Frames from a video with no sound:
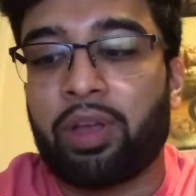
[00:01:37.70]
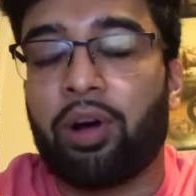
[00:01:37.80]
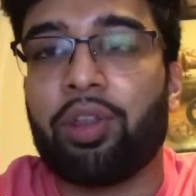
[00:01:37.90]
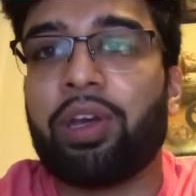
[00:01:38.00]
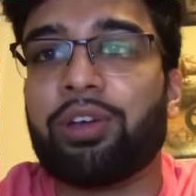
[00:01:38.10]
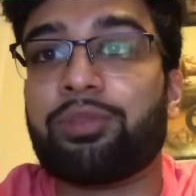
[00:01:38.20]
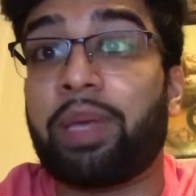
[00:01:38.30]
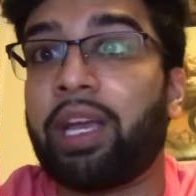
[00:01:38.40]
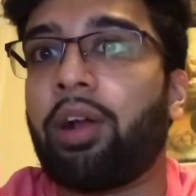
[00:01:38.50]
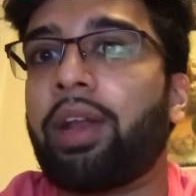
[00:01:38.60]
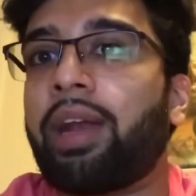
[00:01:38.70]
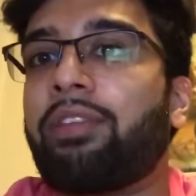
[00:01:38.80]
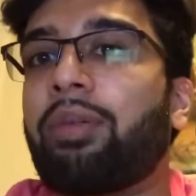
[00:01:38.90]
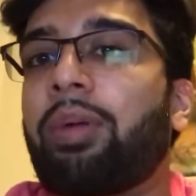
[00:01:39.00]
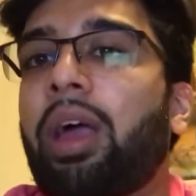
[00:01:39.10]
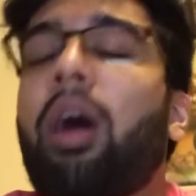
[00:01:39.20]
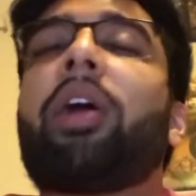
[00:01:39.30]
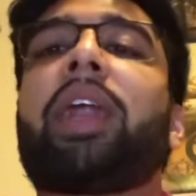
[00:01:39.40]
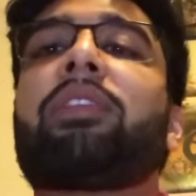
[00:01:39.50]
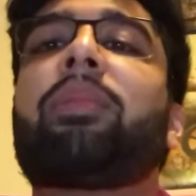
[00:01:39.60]
although he was picking on
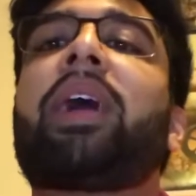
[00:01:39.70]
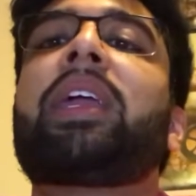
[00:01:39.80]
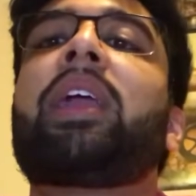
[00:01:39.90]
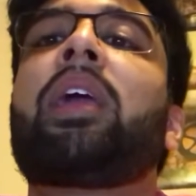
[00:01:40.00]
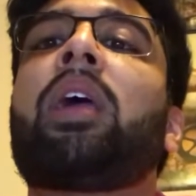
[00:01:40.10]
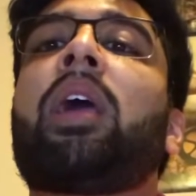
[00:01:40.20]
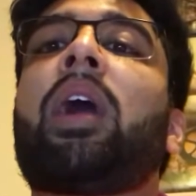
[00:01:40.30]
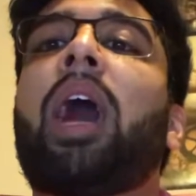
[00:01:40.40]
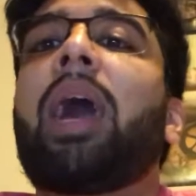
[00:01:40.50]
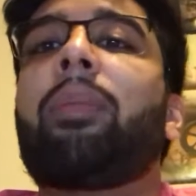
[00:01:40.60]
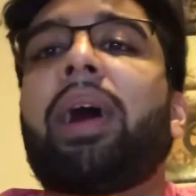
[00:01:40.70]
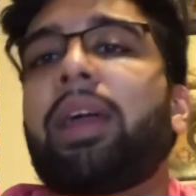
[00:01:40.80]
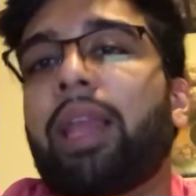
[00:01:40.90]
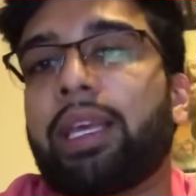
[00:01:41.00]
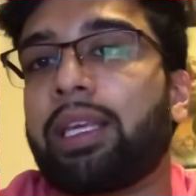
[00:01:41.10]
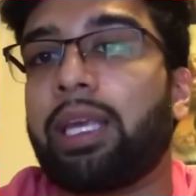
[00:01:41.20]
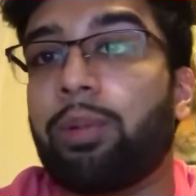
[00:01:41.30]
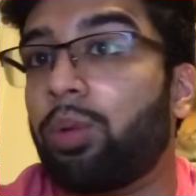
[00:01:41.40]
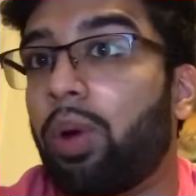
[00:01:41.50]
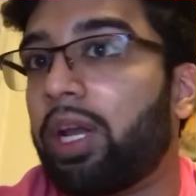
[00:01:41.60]
everybody, I bet he
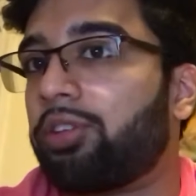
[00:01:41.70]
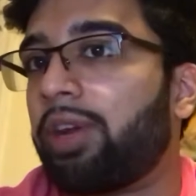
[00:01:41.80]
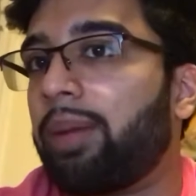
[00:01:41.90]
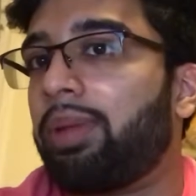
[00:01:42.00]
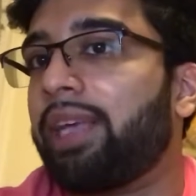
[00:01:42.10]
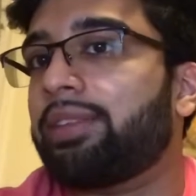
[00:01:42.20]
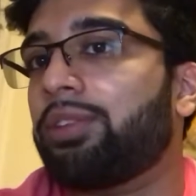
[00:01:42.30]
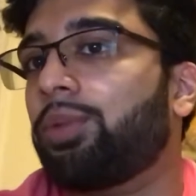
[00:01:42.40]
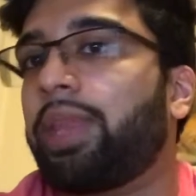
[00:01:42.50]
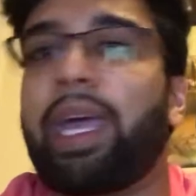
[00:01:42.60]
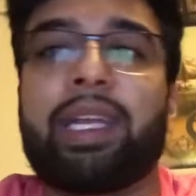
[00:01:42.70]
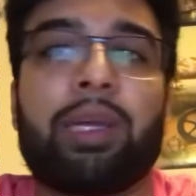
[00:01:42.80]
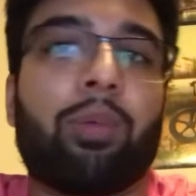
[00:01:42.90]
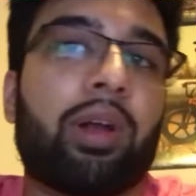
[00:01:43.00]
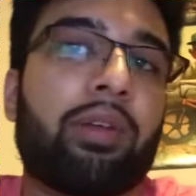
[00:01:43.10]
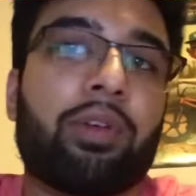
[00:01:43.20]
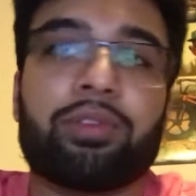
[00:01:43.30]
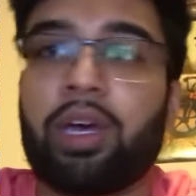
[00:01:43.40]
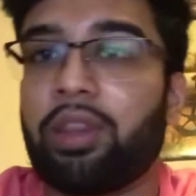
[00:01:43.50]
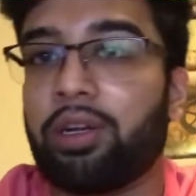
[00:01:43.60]
would want to trade places with any one of
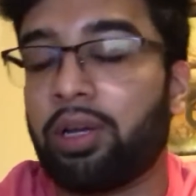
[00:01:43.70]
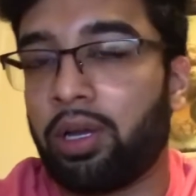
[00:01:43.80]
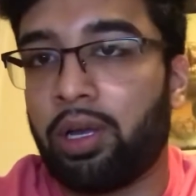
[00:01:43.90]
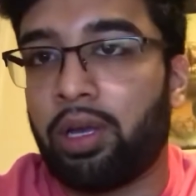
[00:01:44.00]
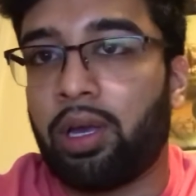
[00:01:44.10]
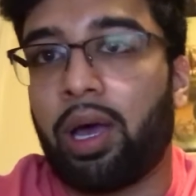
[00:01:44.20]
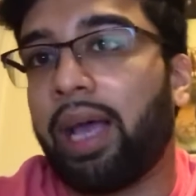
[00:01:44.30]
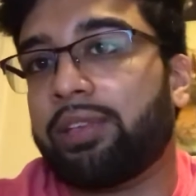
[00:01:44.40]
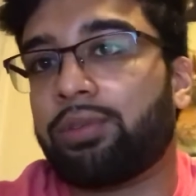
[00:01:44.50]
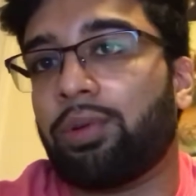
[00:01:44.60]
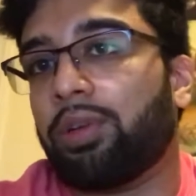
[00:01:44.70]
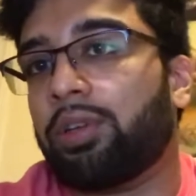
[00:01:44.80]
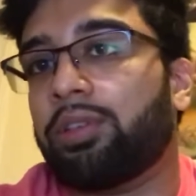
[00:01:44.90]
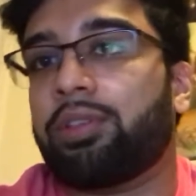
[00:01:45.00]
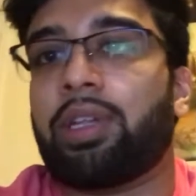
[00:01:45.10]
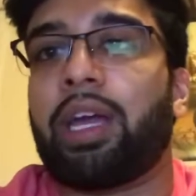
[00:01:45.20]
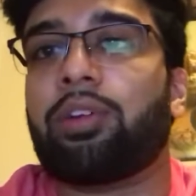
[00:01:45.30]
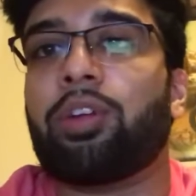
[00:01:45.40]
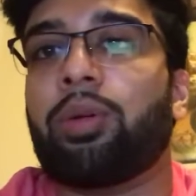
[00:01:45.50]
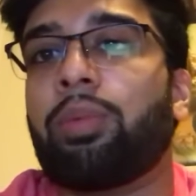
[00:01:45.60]
those other high schoolers in that
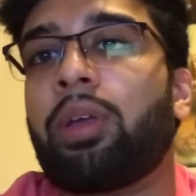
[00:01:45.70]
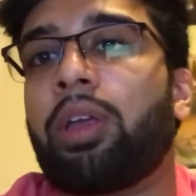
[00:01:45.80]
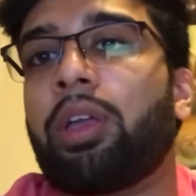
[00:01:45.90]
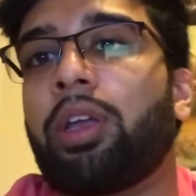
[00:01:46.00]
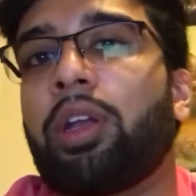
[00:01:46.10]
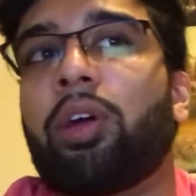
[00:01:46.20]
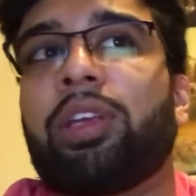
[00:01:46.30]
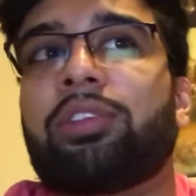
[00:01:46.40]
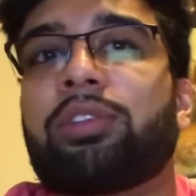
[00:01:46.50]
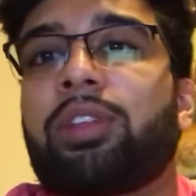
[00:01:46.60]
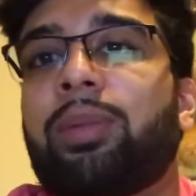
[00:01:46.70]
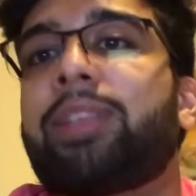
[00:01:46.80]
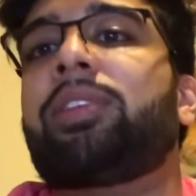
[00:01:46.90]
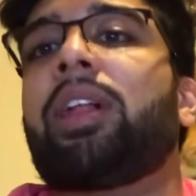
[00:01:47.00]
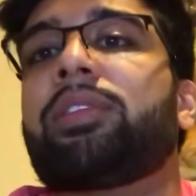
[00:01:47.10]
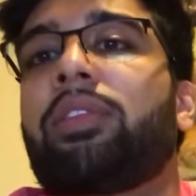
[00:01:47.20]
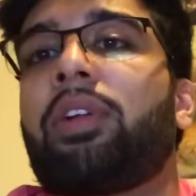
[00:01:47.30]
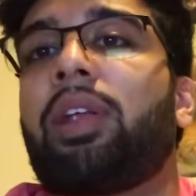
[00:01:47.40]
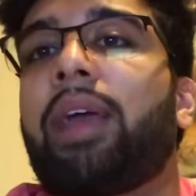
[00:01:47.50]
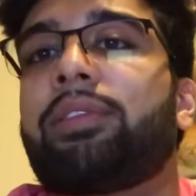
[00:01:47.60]
group. He's just a little bit jealous of
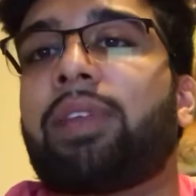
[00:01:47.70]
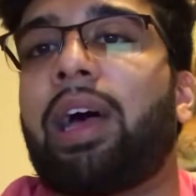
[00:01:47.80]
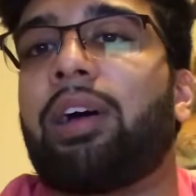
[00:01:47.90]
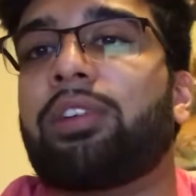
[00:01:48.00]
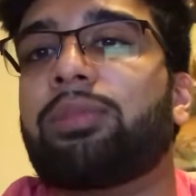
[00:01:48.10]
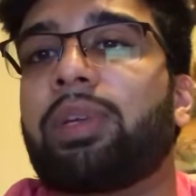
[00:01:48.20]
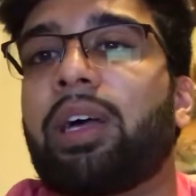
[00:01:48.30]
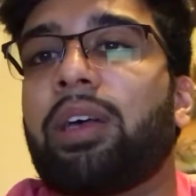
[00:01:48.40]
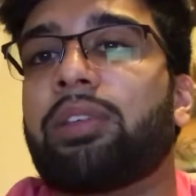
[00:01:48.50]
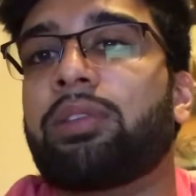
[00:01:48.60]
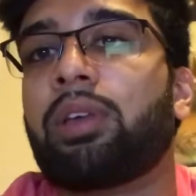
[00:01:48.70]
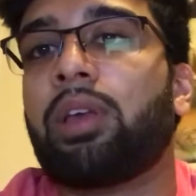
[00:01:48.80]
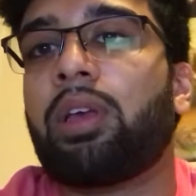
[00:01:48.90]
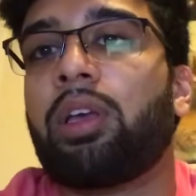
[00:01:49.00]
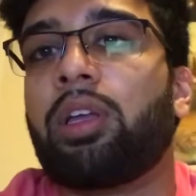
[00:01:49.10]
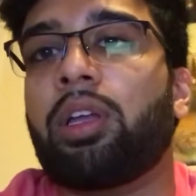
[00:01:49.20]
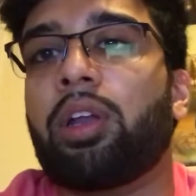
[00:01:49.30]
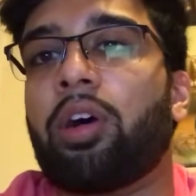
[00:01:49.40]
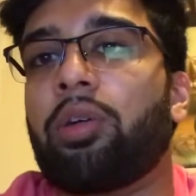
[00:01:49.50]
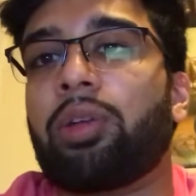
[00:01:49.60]
their lifestyles because
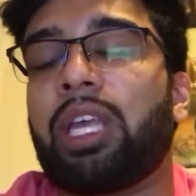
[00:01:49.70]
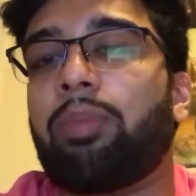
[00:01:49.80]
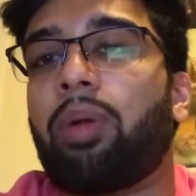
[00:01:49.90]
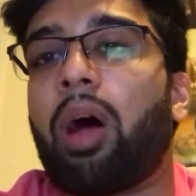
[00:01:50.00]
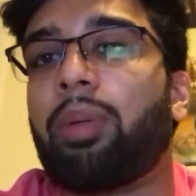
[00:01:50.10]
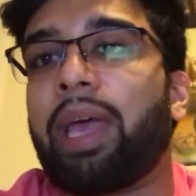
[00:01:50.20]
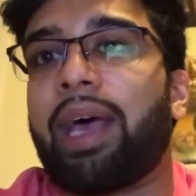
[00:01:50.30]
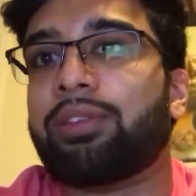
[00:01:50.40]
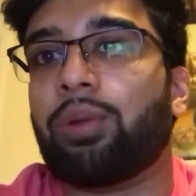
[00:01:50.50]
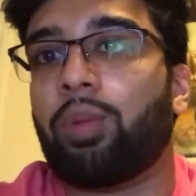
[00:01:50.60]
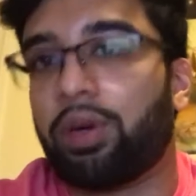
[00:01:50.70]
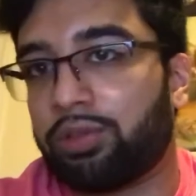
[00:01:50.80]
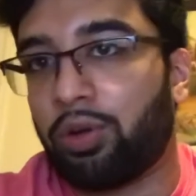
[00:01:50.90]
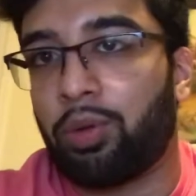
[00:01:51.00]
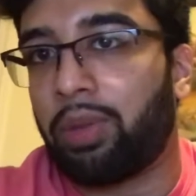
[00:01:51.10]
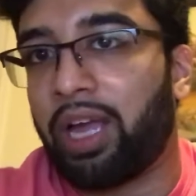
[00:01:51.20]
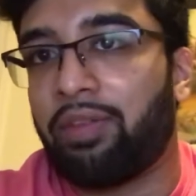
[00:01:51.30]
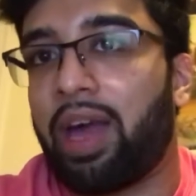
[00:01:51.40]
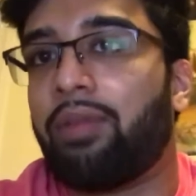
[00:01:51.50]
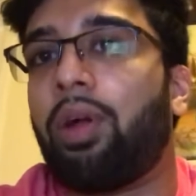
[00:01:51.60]
he probably has the worst home
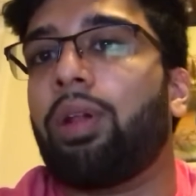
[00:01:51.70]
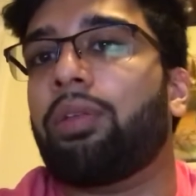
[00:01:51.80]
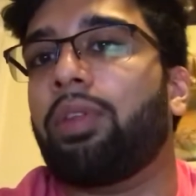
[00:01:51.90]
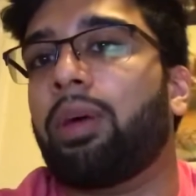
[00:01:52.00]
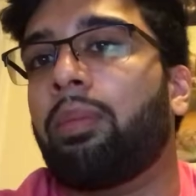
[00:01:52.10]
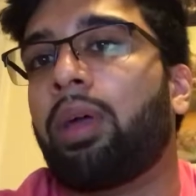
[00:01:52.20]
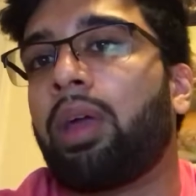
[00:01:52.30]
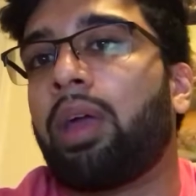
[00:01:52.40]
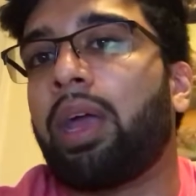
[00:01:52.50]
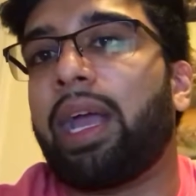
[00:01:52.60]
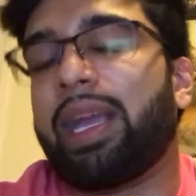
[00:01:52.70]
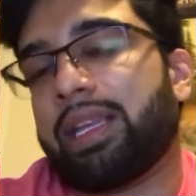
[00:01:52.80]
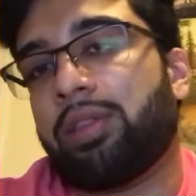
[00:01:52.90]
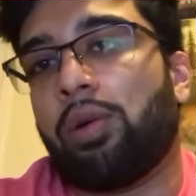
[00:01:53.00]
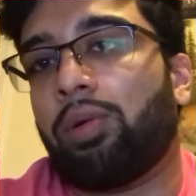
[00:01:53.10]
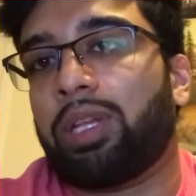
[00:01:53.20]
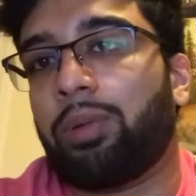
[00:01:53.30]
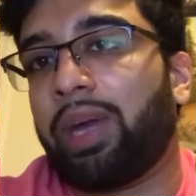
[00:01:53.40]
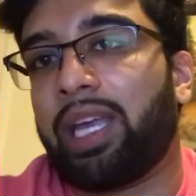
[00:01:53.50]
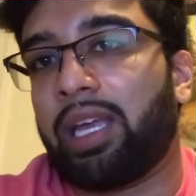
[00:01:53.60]
life out of all of them. And the only
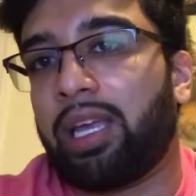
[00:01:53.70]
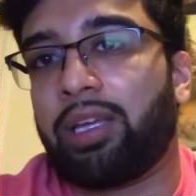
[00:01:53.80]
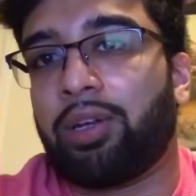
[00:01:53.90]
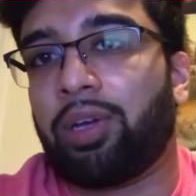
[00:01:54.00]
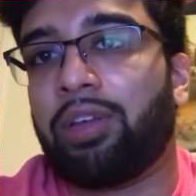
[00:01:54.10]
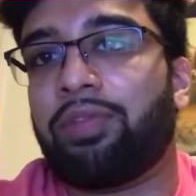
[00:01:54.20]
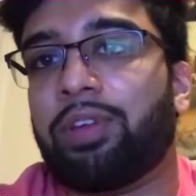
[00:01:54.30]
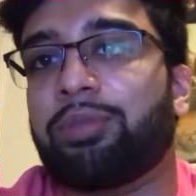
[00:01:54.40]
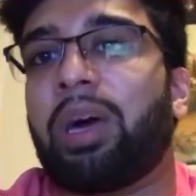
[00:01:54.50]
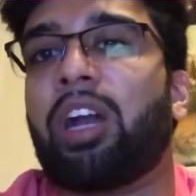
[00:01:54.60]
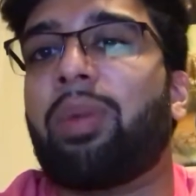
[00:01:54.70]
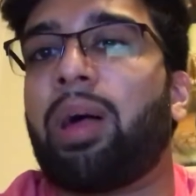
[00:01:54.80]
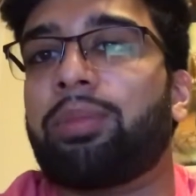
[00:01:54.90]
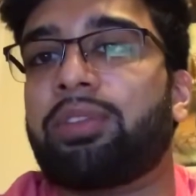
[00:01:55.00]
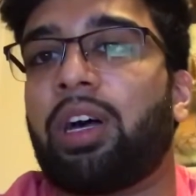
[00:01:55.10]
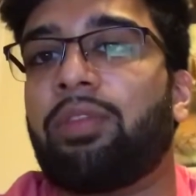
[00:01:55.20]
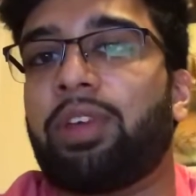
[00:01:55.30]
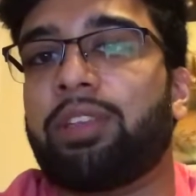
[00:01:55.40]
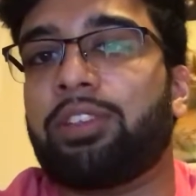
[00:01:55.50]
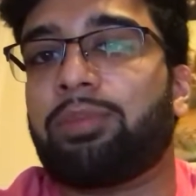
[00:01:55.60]
way, he feels better about himself
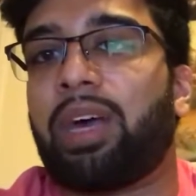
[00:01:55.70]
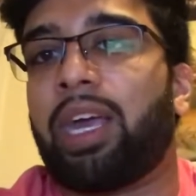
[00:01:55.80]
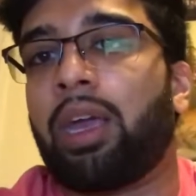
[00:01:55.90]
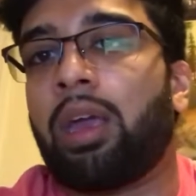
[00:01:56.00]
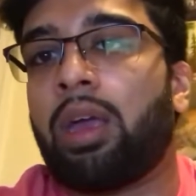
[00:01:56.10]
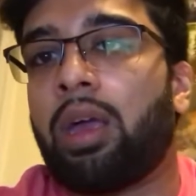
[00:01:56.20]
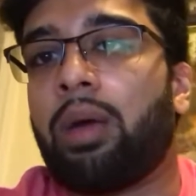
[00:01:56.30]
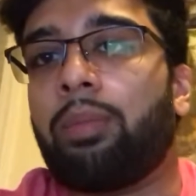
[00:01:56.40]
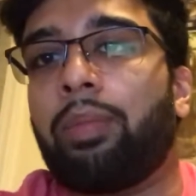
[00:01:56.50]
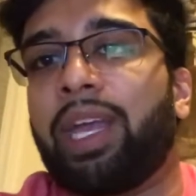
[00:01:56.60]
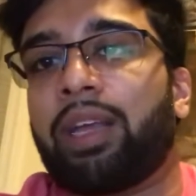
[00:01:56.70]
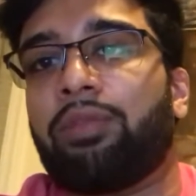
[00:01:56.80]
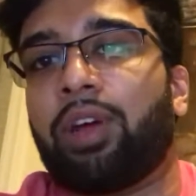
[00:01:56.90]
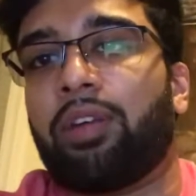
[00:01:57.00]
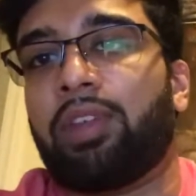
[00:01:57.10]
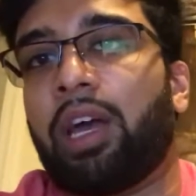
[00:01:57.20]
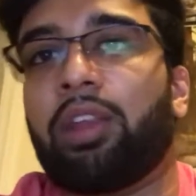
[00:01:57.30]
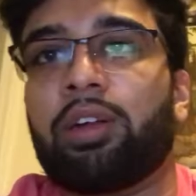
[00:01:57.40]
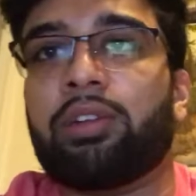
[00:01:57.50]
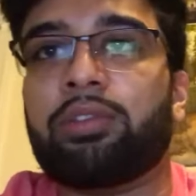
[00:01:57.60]
is just by making fun of the
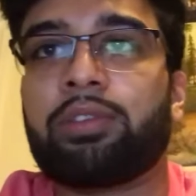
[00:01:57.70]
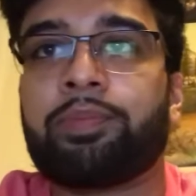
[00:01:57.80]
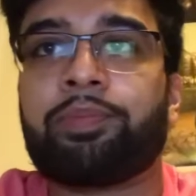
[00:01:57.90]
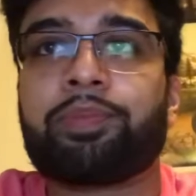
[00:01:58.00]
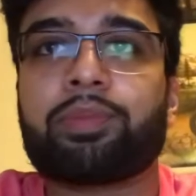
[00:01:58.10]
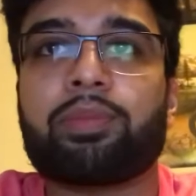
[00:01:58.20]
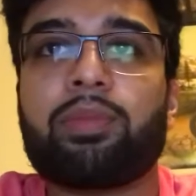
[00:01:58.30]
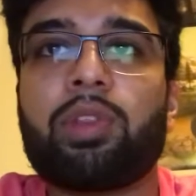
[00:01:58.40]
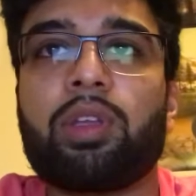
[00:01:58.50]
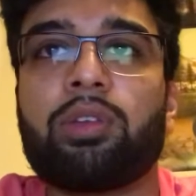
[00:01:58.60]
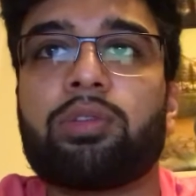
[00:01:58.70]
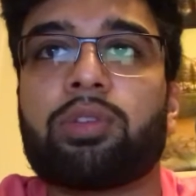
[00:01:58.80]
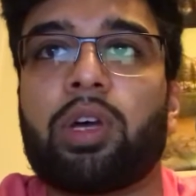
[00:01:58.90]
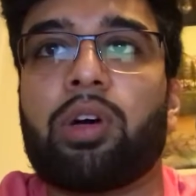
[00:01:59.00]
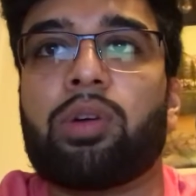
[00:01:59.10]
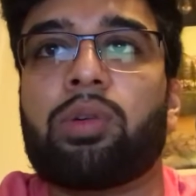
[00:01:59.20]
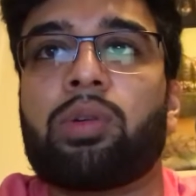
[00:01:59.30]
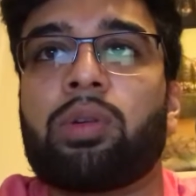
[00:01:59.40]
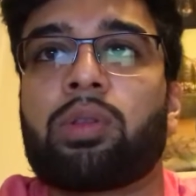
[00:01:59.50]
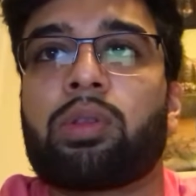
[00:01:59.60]
others. So,